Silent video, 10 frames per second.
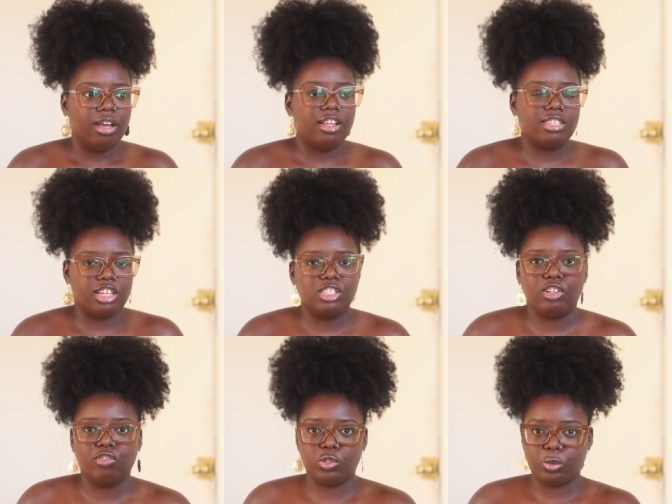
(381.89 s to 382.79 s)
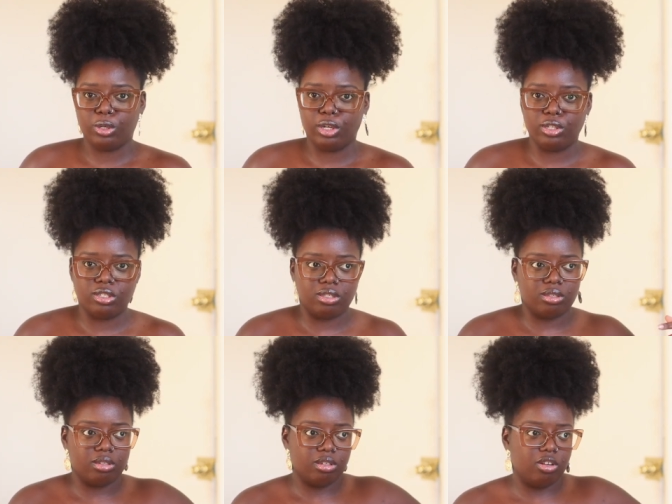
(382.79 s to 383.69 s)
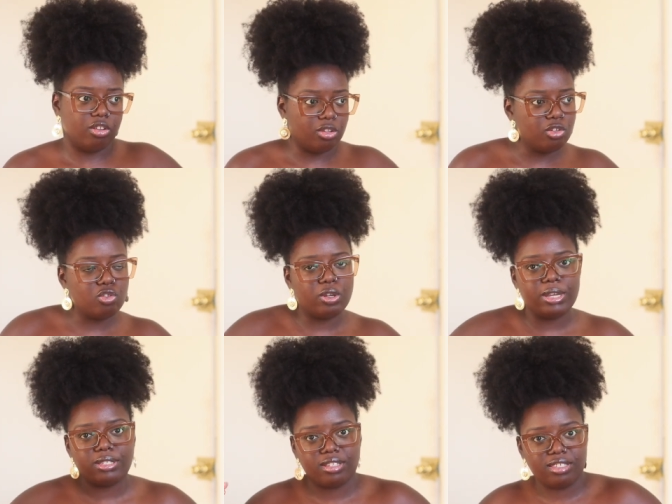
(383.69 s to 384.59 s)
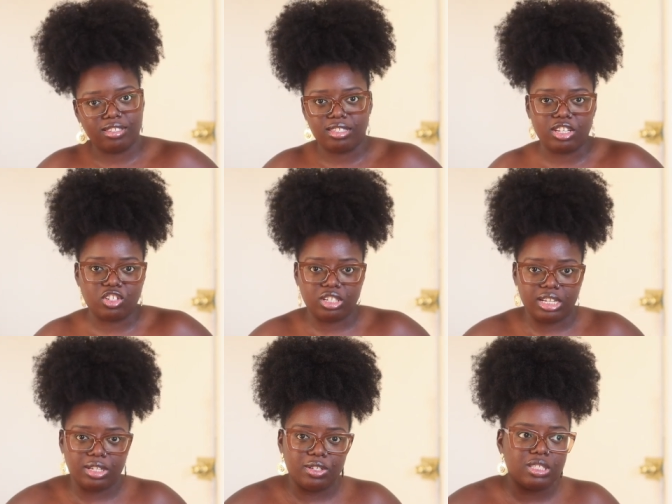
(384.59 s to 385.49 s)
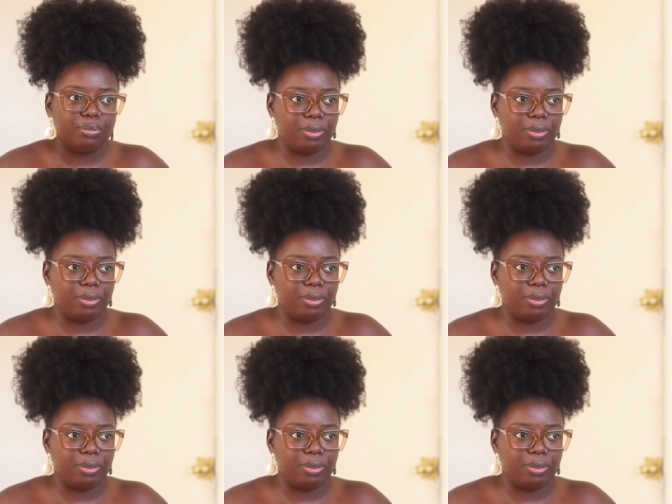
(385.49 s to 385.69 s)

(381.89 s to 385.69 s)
attentive towards, you know, the outres and the sensationelles,